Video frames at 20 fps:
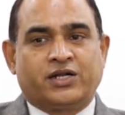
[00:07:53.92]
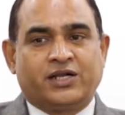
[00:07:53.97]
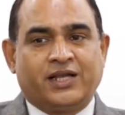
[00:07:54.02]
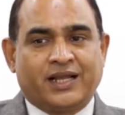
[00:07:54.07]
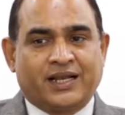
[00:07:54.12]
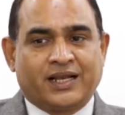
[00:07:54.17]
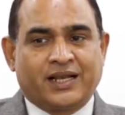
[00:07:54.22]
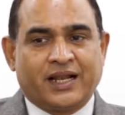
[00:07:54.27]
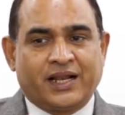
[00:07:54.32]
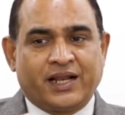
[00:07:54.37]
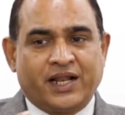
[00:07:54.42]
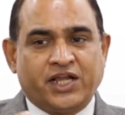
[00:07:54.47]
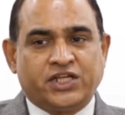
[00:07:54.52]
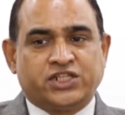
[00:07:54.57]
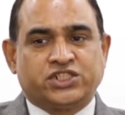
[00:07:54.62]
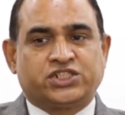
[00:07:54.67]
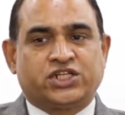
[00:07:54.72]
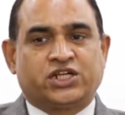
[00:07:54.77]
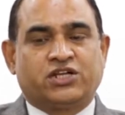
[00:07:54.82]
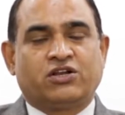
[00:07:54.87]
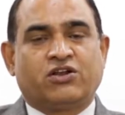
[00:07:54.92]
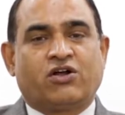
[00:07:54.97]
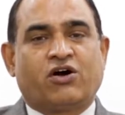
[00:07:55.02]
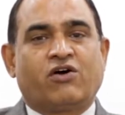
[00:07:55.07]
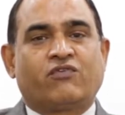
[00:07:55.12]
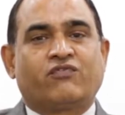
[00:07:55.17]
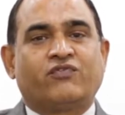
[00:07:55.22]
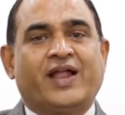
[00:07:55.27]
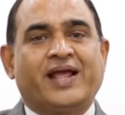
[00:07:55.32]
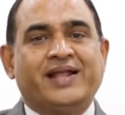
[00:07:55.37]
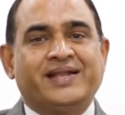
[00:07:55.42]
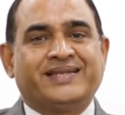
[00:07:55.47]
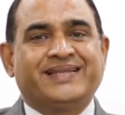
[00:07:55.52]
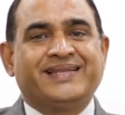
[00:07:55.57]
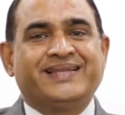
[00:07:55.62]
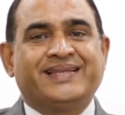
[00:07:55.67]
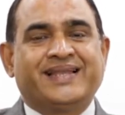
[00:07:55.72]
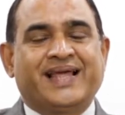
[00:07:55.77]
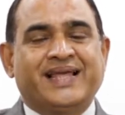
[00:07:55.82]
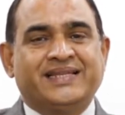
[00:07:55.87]
declaration of
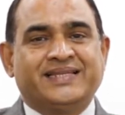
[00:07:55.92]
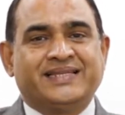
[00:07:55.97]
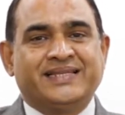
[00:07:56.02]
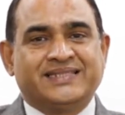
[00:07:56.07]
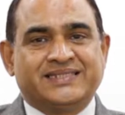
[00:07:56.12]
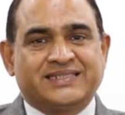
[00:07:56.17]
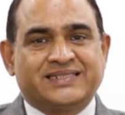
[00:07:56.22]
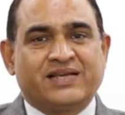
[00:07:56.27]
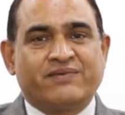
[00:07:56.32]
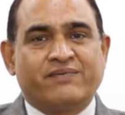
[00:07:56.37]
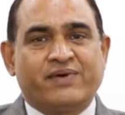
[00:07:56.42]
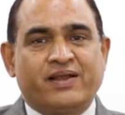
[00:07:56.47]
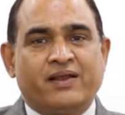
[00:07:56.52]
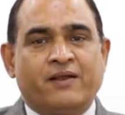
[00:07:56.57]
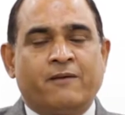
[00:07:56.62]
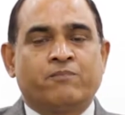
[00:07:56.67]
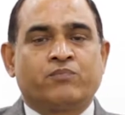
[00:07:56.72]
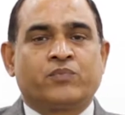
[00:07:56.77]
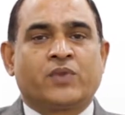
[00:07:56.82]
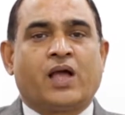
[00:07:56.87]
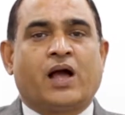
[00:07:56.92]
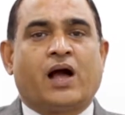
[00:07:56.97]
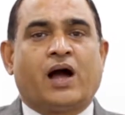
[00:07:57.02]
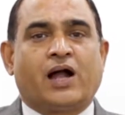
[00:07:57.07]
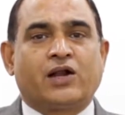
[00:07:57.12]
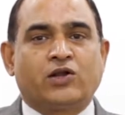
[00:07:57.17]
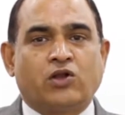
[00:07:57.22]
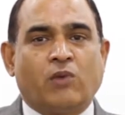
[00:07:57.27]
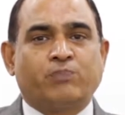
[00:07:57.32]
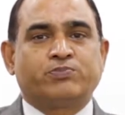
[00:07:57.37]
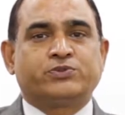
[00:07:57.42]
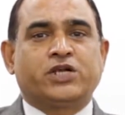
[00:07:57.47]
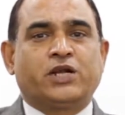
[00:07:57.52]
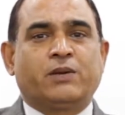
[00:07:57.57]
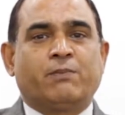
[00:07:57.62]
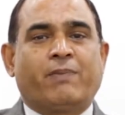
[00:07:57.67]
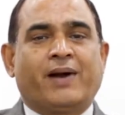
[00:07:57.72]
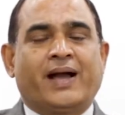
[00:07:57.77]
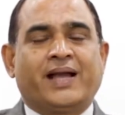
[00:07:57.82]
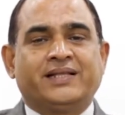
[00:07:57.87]
1997
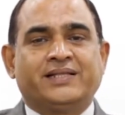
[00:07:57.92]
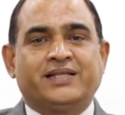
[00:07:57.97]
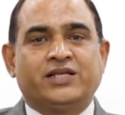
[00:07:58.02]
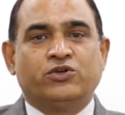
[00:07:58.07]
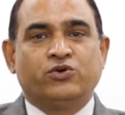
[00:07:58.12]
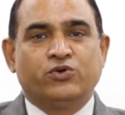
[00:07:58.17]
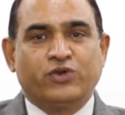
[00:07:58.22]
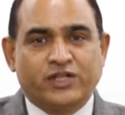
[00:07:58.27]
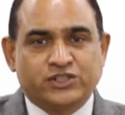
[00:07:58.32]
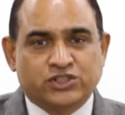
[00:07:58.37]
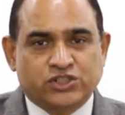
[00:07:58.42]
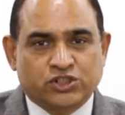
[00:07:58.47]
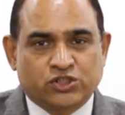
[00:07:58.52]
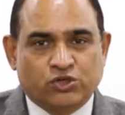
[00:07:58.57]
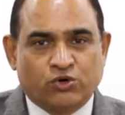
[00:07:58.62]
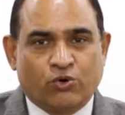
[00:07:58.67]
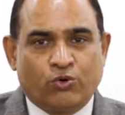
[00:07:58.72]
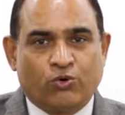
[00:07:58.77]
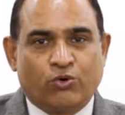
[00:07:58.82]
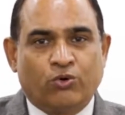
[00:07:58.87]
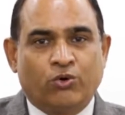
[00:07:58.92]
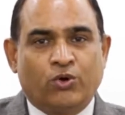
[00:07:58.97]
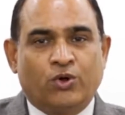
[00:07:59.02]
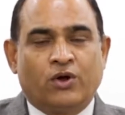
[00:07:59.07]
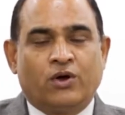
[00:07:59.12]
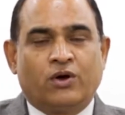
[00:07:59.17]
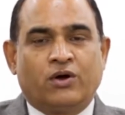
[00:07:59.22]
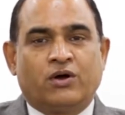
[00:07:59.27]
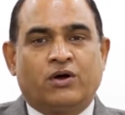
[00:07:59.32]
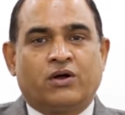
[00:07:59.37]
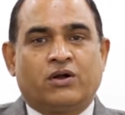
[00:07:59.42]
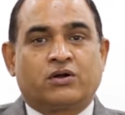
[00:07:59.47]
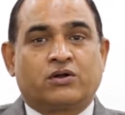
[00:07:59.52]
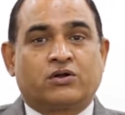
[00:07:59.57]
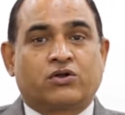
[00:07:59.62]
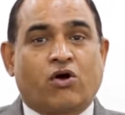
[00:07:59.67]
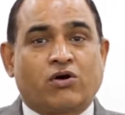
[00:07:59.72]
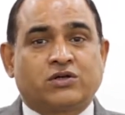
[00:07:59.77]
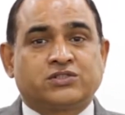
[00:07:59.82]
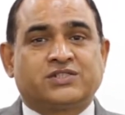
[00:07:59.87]
adopted by the UNESCO
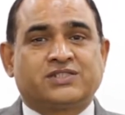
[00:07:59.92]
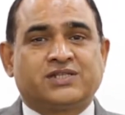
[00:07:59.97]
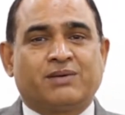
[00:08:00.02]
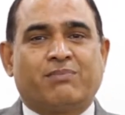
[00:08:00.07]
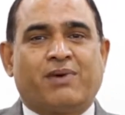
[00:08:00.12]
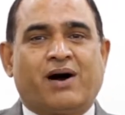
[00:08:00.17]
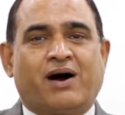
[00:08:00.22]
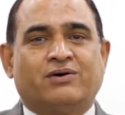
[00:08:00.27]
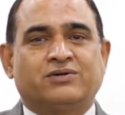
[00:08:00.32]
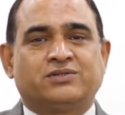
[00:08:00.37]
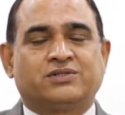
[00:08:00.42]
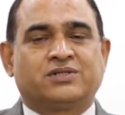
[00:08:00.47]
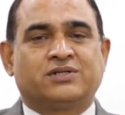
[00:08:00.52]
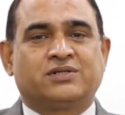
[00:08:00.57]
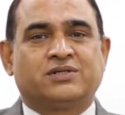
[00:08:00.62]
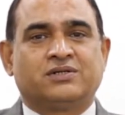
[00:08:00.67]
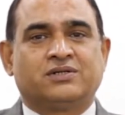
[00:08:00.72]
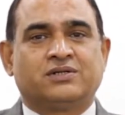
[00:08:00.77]
talks about